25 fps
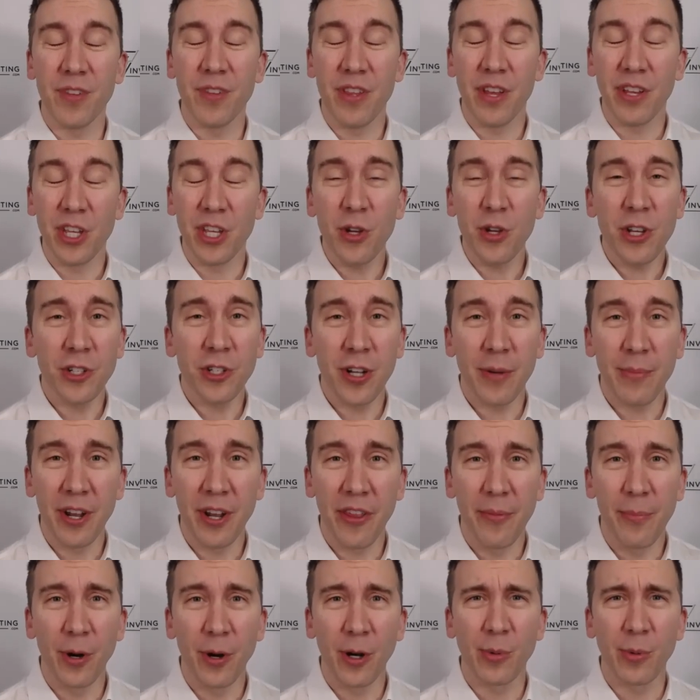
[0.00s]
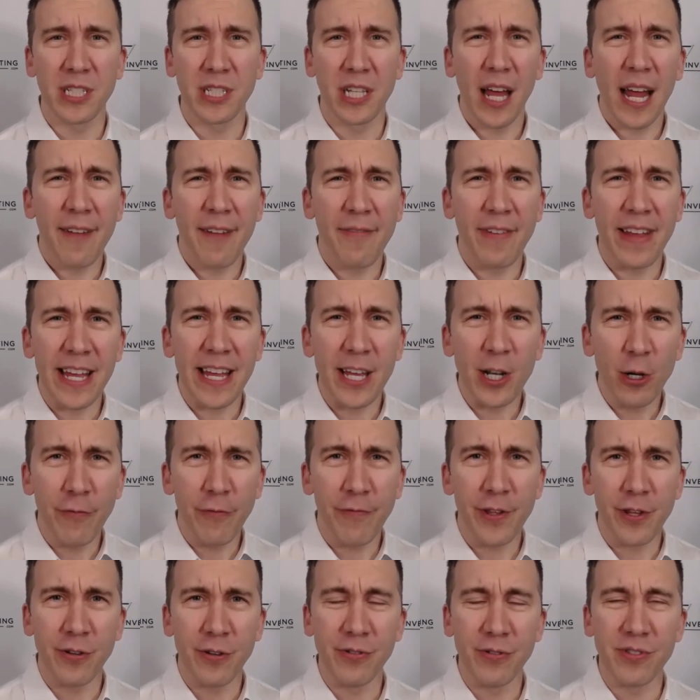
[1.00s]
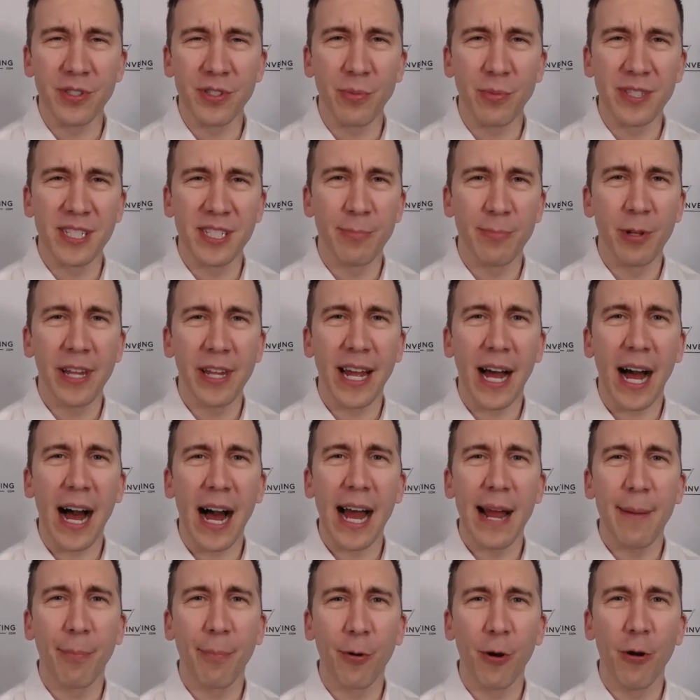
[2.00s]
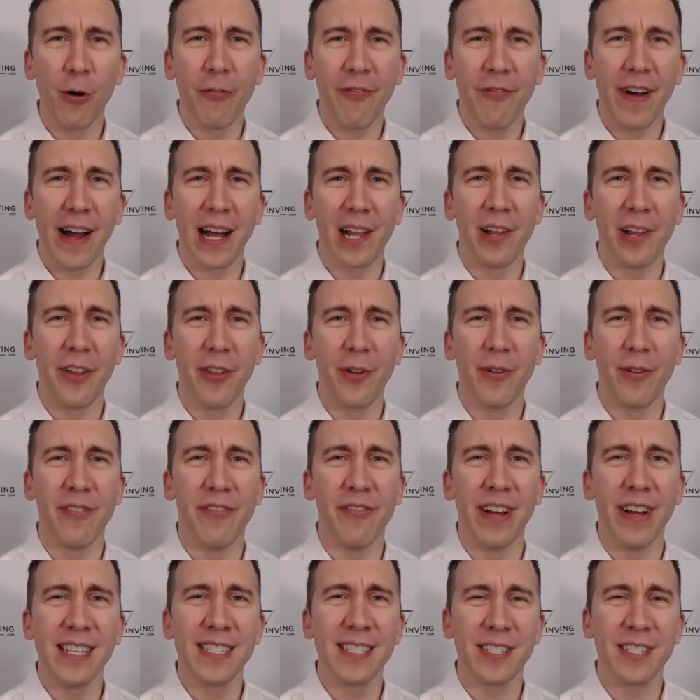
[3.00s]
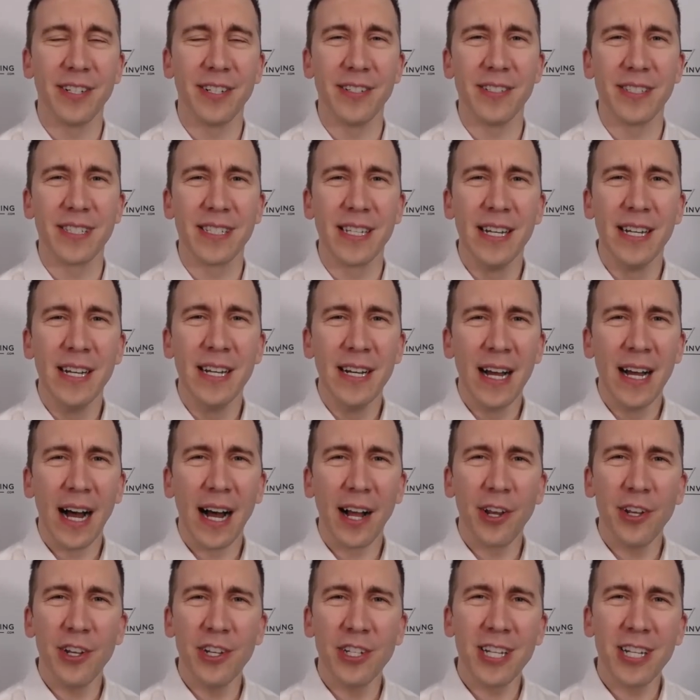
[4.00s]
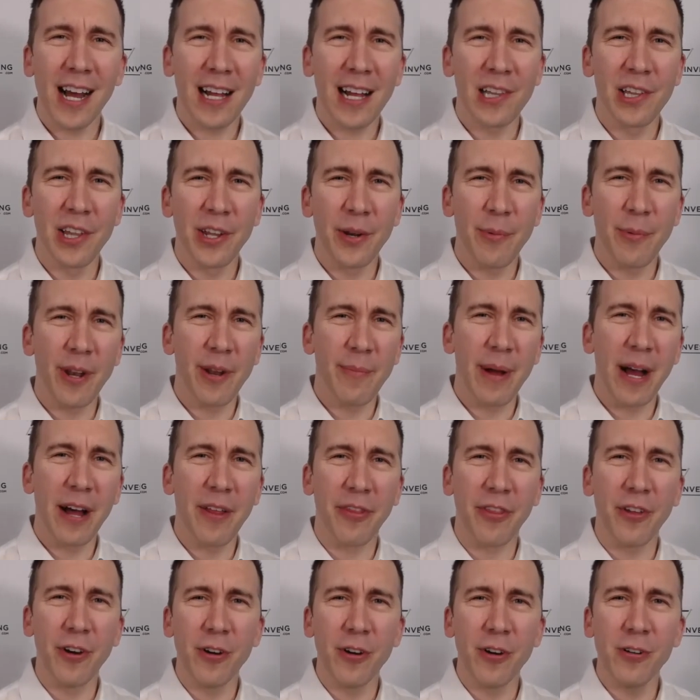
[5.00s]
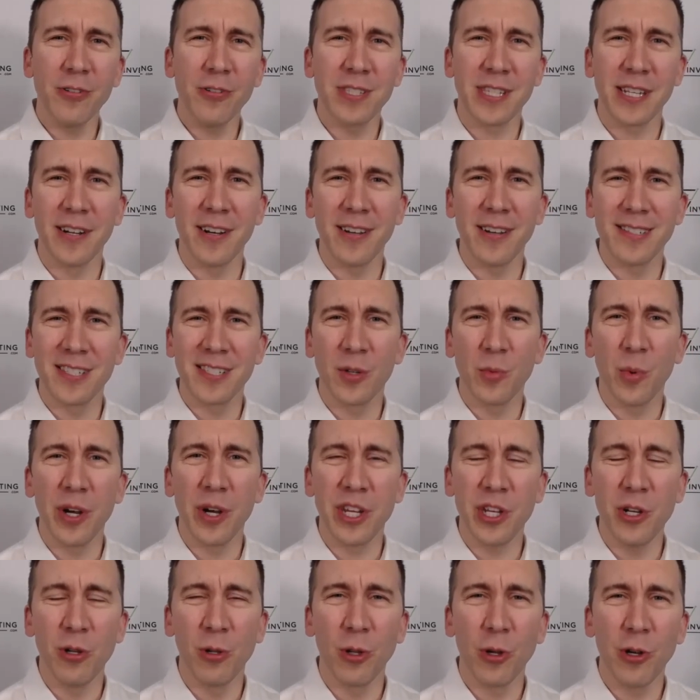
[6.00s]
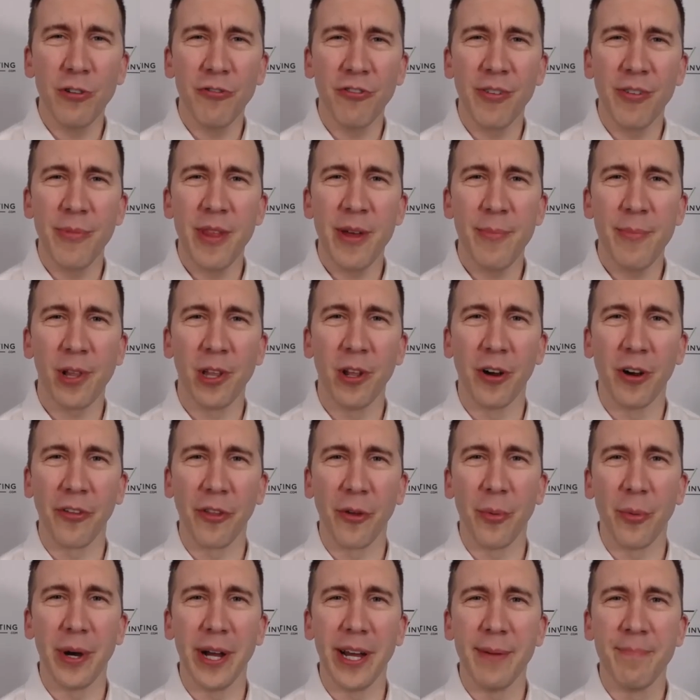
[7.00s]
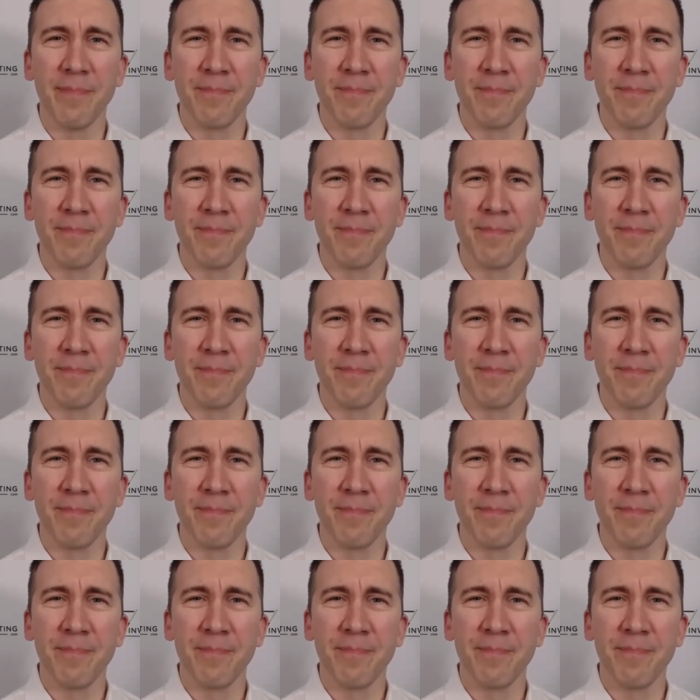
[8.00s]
that you contributed to the book was a lot of interviews with some really high-profile other investors. Uh, can you talk a little bit about those and also what you learned from them along the way?